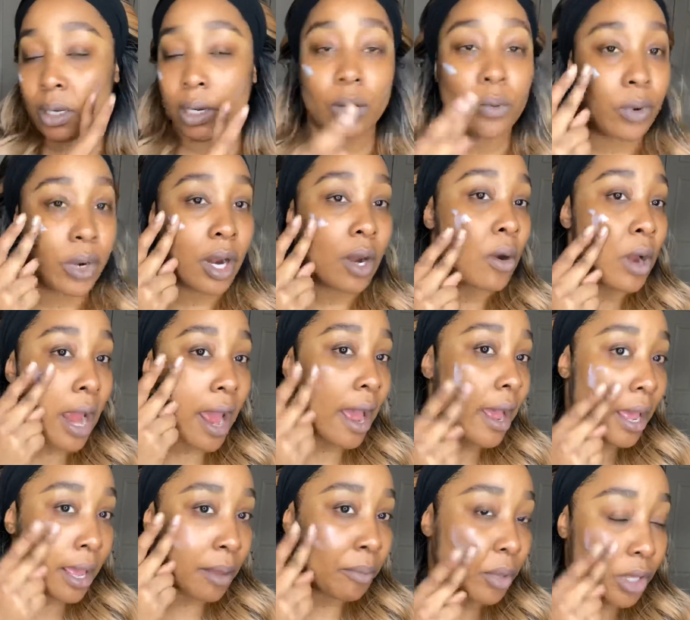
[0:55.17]
where
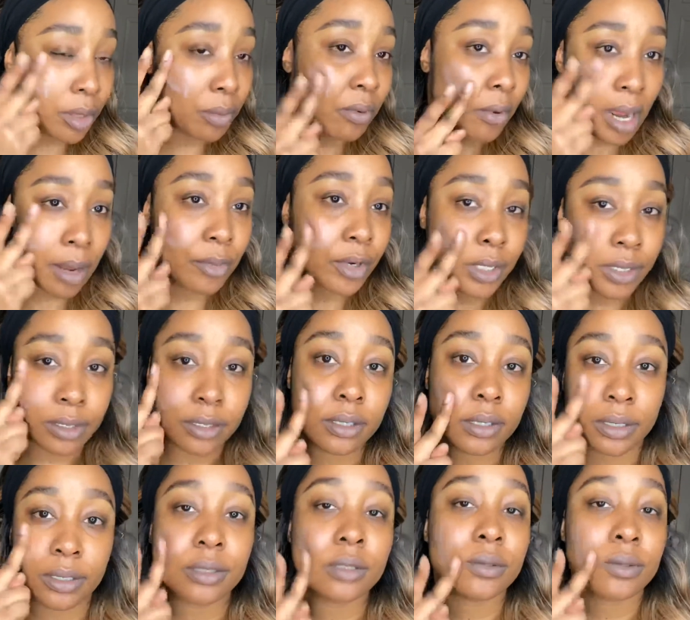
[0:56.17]
I put the primer.
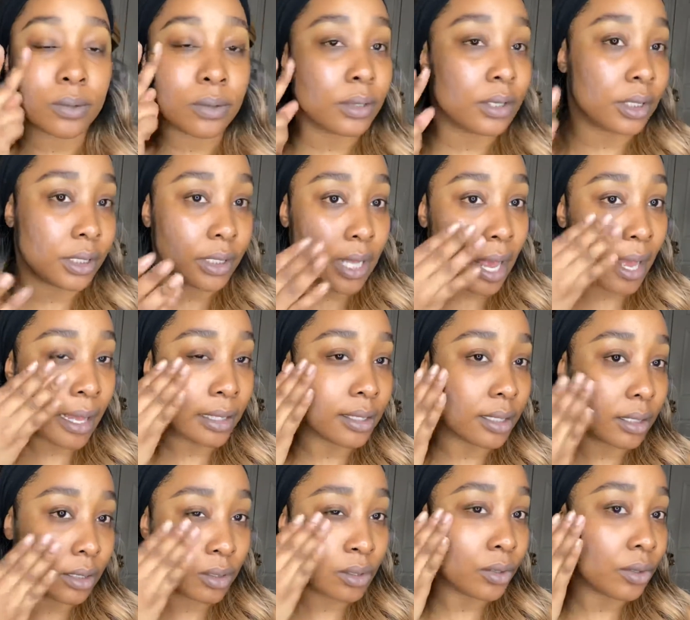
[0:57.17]
It just adds a
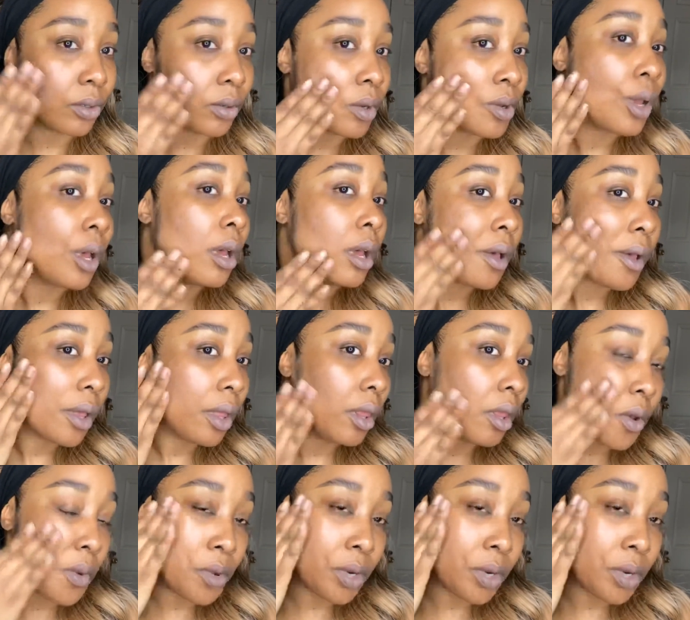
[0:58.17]
little glow